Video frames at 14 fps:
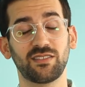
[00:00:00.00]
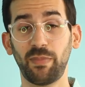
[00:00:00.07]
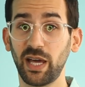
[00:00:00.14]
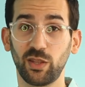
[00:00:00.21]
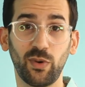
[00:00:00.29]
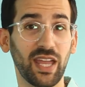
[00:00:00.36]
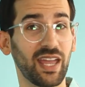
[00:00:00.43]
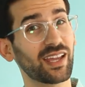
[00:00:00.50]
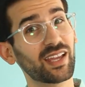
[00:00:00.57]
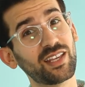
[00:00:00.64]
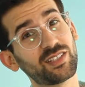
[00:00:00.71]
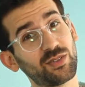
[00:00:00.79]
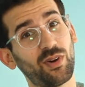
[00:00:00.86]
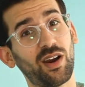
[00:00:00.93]
By the way, in
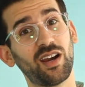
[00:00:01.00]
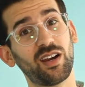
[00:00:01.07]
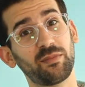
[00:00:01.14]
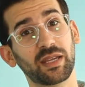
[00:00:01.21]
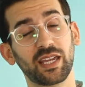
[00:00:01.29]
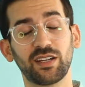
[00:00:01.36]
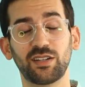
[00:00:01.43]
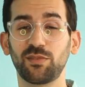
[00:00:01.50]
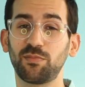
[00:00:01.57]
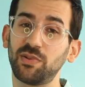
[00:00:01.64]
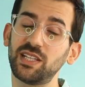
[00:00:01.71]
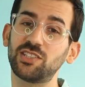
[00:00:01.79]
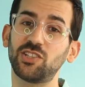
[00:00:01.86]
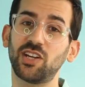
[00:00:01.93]
case you are a beginner,
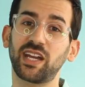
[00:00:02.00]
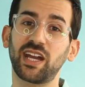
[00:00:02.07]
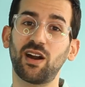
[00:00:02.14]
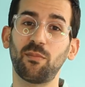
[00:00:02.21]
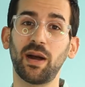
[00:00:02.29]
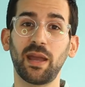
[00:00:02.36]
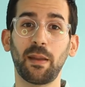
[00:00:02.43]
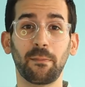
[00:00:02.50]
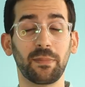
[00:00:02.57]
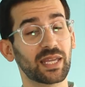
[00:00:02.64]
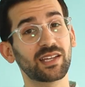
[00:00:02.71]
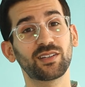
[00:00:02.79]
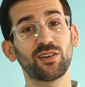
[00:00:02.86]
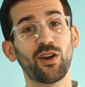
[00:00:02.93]
please check out my
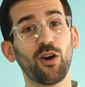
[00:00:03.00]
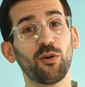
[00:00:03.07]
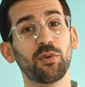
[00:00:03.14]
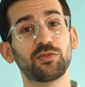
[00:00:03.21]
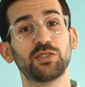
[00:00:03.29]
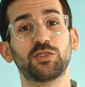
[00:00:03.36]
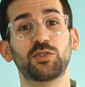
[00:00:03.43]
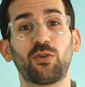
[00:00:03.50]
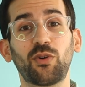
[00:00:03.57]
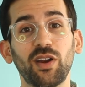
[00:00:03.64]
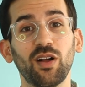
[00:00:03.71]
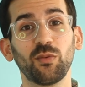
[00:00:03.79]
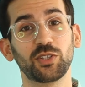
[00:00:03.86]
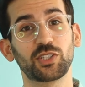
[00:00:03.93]
beginner oboe
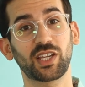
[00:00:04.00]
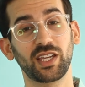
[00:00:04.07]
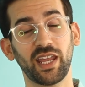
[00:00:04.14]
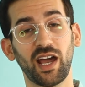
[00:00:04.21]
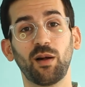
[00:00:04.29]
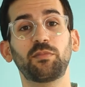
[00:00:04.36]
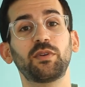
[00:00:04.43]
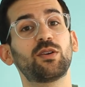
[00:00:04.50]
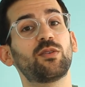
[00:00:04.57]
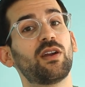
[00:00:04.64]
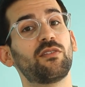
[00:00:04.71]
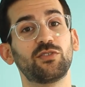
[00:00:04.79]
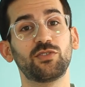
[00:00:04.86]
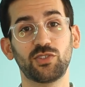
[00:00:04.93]
tutorial, which can help you
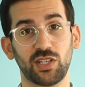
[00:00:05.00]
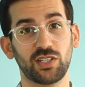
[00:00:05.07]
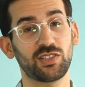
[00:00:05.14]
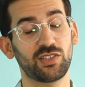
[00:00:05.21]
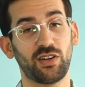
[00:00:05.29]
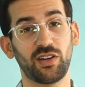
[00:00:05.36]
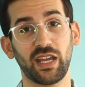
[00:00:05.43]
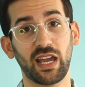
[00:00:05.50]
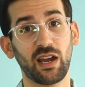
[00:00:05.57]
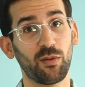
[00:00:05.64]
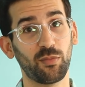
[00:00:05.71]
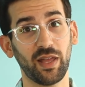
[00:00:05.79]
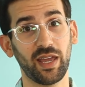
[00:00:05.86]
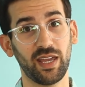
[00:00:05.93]
if you're just starting out
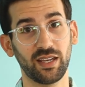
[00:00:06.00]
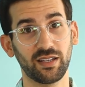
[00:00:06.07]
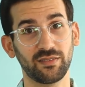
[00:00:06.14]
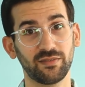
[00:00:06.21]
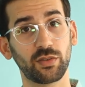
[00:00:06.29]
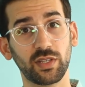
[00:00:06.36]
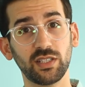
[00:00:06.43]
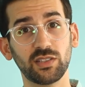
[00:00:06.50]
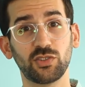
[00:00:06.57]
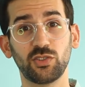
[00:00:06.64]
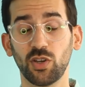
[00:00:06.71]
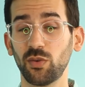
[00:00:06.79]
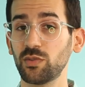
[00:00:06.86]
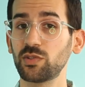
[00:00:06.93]
playing. So these
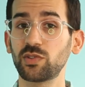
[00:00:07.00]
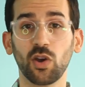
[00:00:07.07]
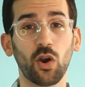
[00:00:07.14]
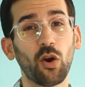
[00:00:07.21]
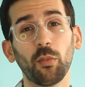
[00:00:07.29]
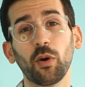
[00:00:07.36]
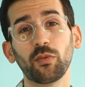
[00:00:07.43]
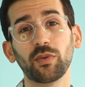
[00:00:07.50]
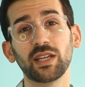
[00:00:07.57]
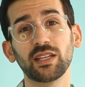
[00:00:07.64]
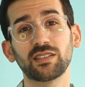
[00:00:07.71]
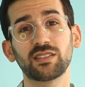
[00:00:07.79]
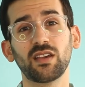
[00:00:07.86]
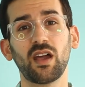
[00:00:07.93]
Jones oboe
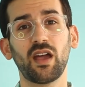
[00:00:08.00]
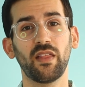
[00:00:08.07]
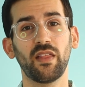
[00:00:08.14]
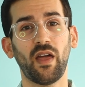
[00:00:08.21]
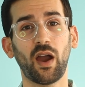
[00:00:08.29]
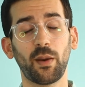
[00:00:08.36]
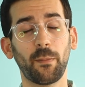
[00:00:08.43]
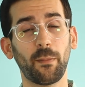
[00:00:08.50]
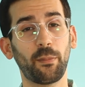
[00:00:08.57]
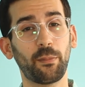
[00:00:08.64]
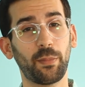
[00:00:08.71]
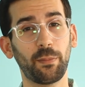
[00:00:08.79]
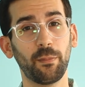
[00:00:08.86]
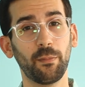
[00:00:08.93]
reeds are
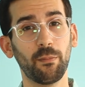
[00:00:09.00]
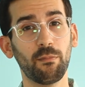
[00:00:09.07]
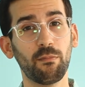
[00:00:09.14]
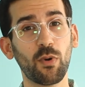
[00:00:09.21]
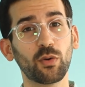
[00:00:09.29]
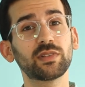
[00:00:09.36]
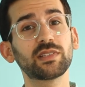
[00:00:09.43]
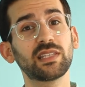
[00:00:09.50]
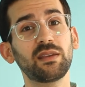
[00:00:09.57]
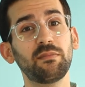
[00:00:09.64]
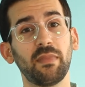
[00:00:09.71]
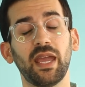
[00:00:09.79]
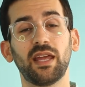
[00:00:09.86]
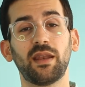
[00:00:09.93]
mostly
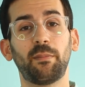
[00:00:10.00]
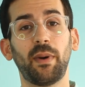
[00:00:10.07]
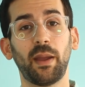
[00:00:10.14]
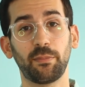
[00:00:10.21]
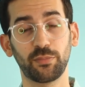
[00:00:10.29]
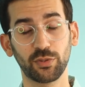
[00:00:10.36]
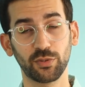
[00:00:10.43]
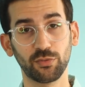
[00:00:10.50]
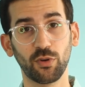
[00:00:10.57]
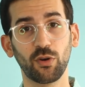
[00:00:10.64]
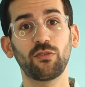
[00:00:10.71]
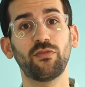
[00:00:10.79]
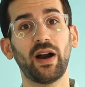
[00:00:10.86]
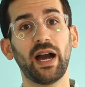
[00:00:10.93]
made by
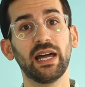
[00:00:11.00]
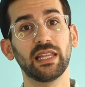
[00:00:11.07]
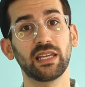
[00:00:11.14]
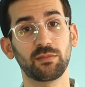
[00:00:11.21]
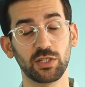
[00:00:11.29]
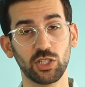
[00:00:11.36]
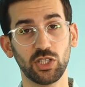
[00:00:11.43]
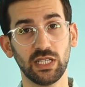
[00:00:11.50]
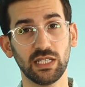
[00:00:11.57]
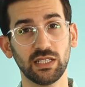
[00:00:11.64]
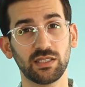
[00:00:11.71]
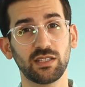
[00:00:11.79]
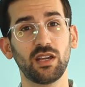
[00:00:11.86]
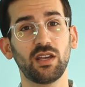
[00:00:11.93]
profiling
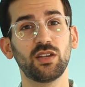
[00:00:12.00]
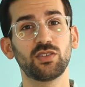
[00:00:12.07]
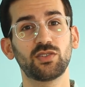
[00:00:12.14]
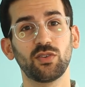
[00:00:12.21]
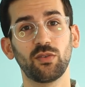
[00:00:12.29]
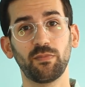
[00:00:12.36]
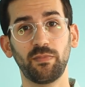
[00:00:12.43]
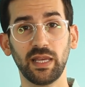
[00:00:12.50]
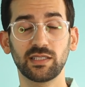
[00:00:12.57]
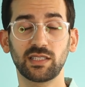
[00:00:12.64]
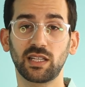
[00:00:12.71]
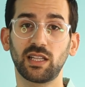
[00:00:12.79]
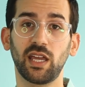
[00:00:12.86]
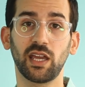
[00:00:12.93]
machines. So
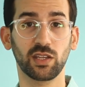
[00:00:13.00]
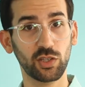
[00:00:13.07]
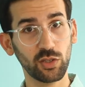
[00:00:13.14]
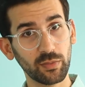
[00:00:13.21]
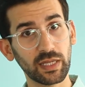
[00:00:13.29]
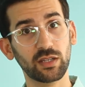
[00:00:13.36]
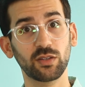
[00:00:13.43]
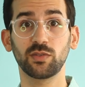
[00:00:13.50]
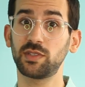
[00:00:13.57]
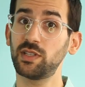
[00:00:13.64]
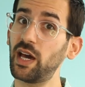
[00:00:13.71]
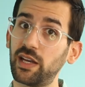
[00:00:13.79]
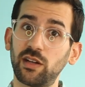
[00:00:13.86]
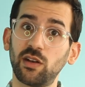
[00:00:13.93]
basically a human who's
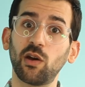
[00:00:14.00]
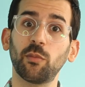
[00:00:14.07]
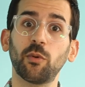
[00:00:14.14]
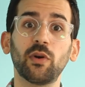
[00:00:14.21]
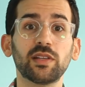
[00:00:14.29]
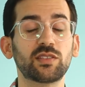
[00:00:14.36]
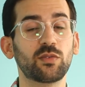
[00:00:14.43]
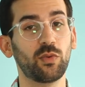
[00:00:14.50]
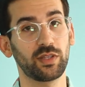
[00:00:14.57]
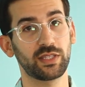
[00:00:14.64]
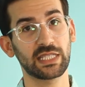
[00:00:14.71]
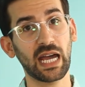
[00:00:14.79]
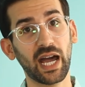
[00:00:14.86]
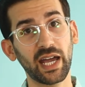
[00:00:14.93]
not an oboist will
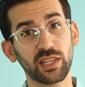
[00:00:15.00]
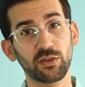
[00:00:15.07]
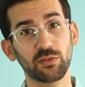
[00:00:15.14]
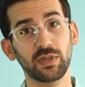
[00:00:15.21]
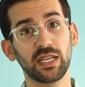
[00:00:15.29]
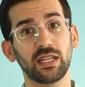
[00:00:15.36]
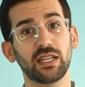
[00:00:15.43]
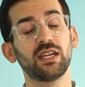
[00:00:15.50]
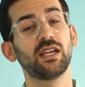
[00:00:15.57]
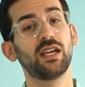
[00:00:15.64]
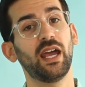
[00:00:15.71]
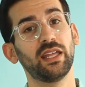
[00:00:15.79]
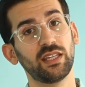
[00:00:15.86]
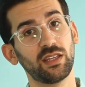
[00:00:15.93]
tie the reed
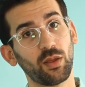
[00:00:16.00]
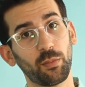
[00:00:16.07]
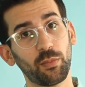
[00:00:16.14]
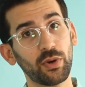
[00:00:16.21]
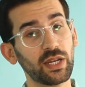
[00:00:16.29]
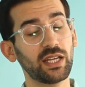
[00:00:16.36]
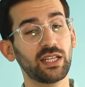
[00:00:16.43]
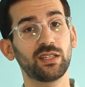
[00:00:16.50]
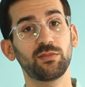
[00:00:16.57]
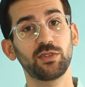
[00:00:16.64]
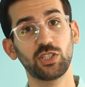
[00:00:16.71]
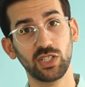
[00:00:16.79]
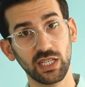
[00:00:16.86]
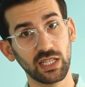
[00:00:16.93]
and then they'll put it in the
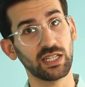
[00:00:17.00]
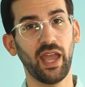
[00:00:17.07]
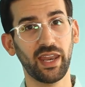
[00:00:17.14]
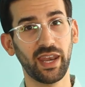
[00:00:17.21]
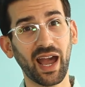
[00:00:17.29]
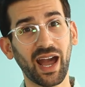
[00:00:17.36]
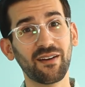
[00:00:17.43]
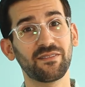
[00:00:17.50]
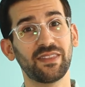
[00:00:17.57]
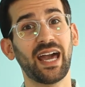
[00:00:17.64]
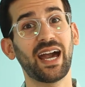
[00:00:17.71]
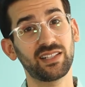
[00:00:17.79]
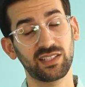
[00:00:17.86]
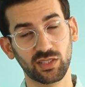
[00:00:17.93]
machine and have
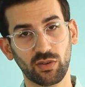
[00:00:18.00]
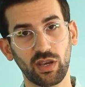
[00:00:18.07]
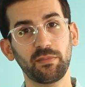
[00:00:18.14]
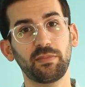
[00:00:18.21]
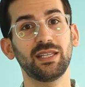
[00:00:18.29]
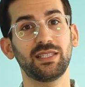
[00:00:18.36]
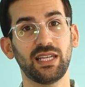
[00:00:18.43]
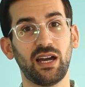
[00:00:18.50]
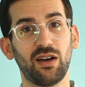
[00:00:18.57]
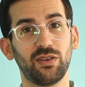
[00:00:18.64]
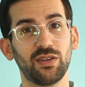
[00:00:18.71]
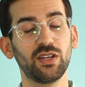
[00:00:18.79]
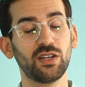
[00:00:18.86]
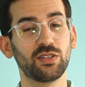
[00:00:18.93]
that scrape it
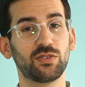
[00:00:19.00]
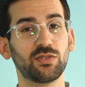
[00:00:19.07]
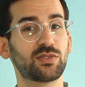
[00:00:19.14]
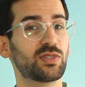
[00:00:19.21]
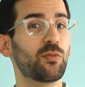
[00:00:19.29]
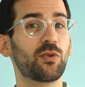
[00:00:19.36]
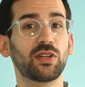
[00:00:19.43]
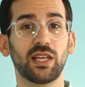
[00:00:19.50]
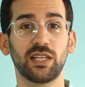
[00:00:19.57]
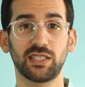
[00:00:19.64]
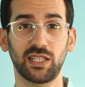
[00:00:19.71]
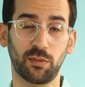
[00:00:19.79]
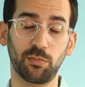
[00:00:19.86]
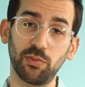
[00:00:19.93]
down to somewhere that's
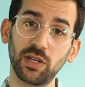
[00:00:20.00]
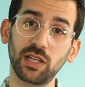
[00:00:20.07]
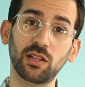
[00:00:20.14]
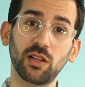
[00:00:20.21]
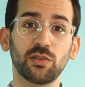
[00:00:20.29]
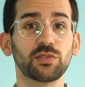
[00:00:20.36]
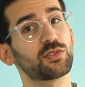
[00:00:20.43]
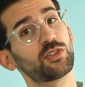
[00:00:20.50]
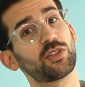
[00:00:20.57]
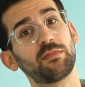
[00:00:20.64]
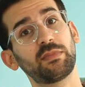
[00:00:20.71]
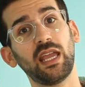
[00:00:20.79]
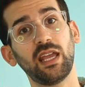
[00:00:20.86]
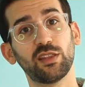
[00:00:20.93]
like pretty close or should
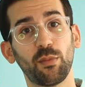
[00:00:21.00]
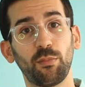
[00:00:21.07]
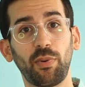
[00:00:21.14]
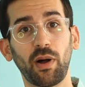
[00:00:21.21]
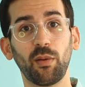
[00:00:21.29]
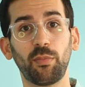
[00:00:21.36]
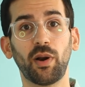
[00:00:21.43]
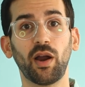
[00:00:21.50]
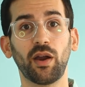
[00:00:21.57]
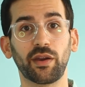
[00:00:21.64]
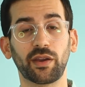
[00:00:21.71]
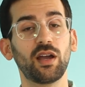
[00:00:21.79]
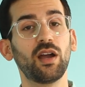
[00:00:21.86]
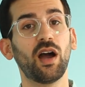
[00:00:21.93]
be in the
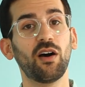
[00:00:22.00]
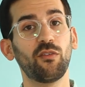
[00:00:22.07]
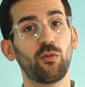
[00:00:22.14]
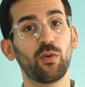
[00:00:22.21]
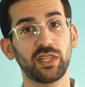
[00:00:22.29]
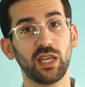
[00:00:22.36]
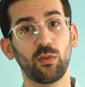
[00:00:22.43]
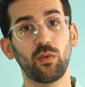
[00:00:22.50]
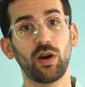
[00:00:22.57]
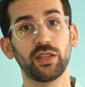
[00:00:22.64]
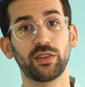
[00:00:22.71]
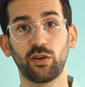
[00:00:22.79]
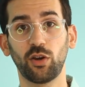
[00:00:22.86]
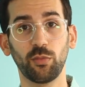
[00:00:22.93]
ballpark of what they
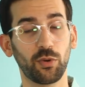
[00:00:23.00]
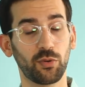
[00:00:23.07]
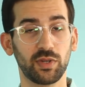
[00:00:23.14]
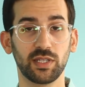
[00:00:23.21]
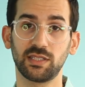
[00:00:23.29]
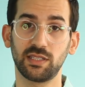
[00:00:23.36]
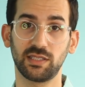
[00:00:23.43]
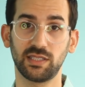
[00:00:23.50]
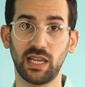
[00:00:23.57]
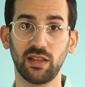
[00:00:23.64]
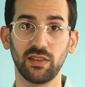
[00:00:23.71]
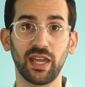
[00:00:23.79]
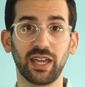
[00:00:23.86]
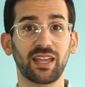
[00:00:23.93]
want their oboe reeds to
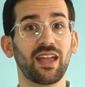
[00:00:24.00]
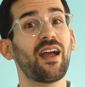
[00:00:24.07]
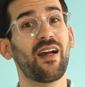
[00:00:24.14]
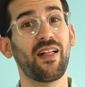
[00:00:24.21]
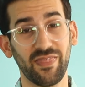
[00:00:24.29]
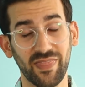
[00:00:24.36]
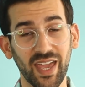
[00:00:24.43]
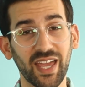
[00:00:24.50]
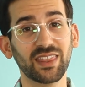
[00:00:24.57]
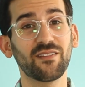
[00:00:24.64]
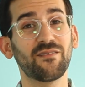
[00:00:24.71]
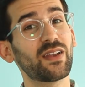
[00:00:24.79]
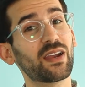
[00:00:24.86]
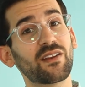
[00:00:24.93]
sound like. Then the
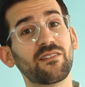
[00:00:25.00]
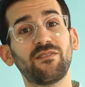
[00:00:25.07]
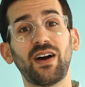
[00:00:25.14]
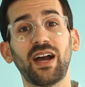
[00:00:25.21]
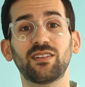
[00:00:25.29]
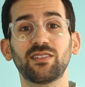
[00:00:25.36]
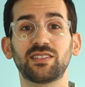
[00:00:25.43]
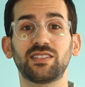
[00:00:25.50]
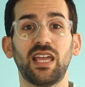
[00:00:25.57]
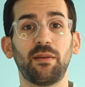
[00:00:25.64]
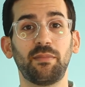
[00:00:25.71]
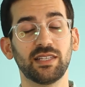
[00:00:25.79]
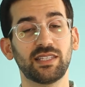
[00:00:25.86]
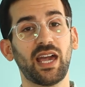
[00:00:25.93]
very final
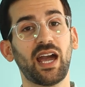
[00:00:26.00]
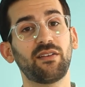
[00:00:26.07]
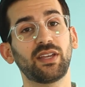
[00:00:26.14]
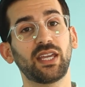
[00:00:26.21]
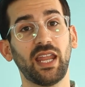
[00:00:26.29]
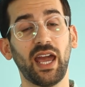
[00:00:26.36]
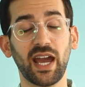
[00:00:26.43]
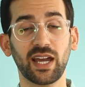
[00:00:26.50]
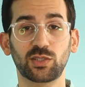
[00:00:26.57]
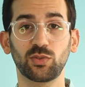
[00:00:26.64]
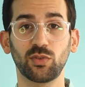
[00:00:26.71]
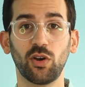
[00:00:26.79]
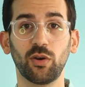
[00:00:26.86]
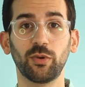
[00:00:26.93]
step is having an
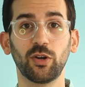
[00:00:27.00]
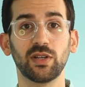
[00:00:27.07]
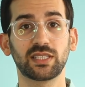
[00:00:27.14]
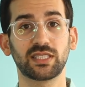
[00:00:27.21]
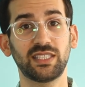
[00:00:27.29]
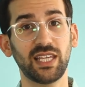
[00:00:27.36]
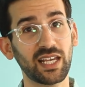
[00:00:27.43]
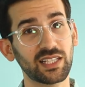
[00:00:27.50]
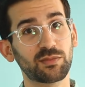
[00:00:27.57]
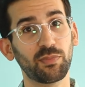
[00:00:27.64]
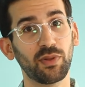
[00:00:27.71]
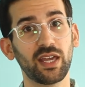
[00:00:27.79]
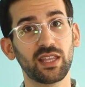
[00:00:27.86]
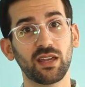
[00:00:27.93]
actual oboist test
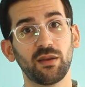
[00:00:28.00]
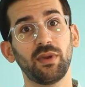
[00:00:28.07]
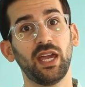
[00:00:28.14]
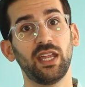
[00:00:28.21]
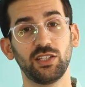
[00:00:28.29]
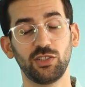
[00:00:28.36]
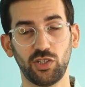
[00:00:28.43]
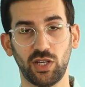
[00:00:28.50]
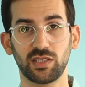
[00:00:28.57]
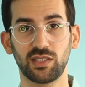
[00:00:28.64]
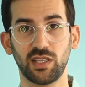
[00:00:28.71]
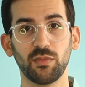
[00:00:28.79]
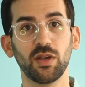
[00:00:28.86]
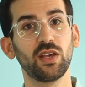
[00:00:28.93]
play them and adjust
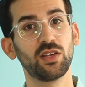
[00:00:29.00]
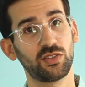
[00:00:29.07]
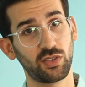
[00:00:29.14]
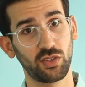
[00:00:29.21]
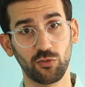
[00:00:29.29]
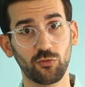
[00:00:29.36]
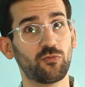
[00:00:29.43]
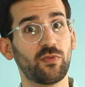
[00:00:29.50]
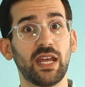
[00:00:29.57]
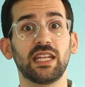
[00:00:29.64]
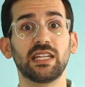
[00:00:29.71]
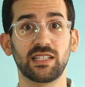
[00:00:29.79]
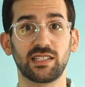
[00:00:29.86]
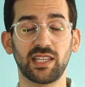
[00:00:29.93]
them so they're
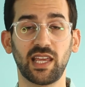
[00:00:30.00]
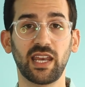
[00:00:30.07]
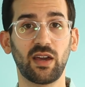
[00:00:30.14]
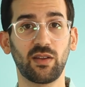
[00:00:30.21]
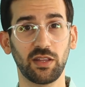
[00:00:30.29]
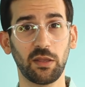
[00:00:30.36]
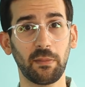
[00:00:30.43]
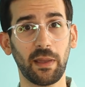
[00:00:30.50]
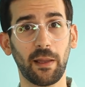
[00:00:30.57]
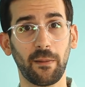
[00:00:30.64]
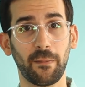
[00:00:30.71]
ready to send out in the mail.